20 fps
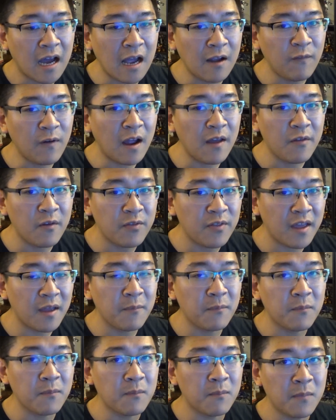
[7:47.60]
I'd rather
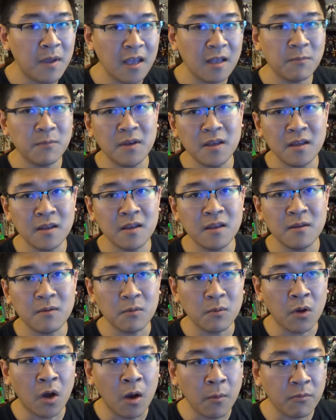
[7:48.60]
them make
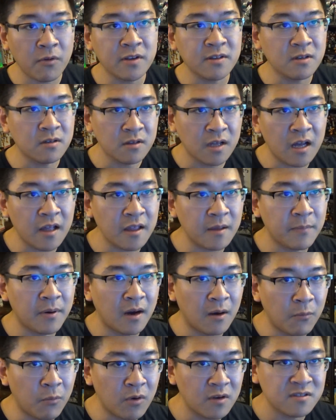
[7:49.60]
me upgrade to
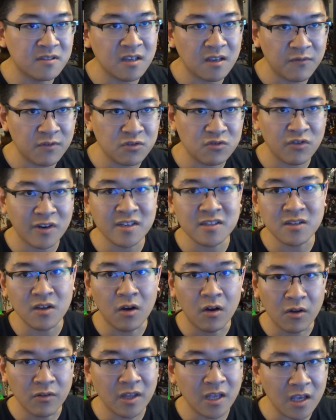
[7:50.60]
Lollipop once they've
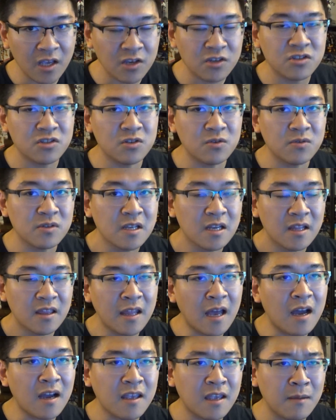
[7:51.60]
addressed all the issues,
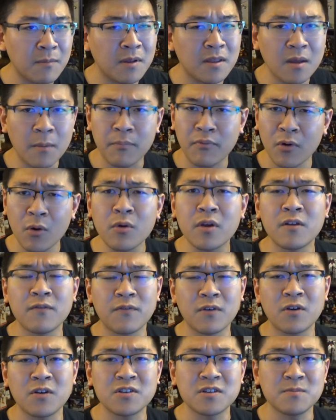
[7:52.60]
not give me the
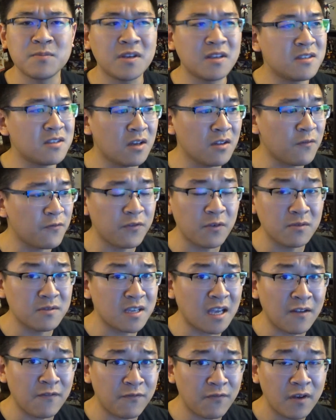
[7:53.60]
broken version because the other
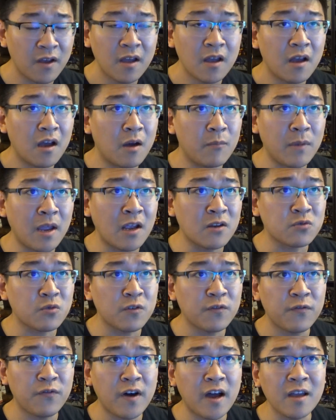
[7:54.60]
phones have um,
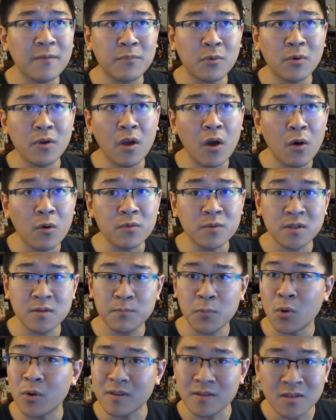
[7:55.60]
Android
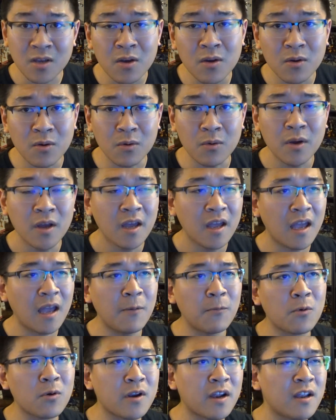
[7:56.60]
5.0.2,
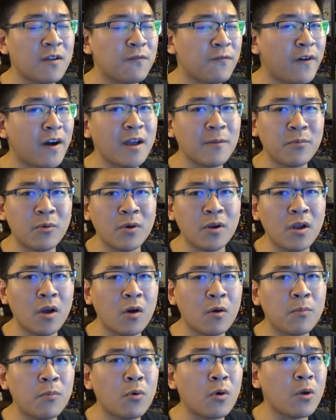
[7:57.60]
and we're getting
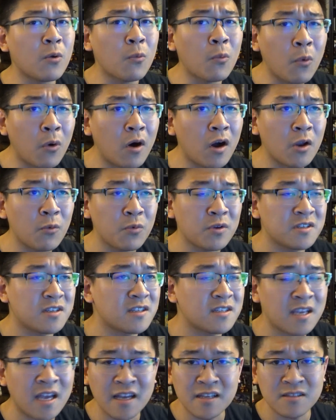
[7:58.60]
5.0.1, which
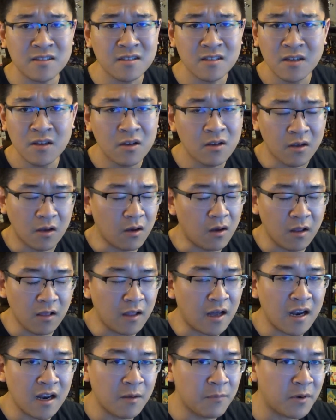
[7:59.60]
just has a
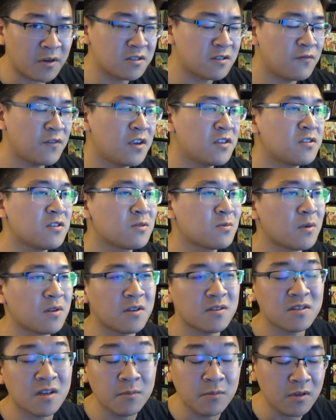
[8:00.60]
lot of a bunch of issues
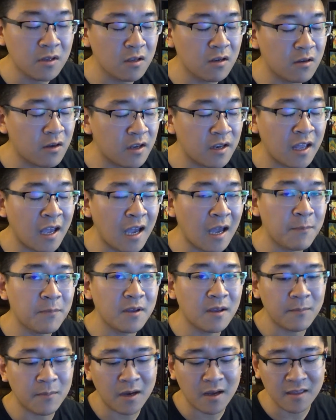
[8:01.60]
with this. I'm a little
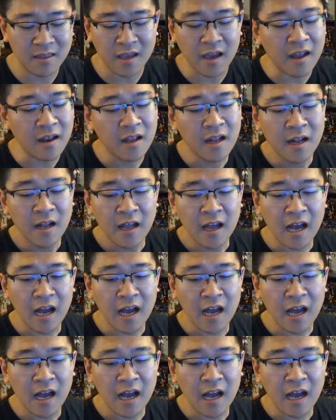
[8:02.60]
unhappy about that.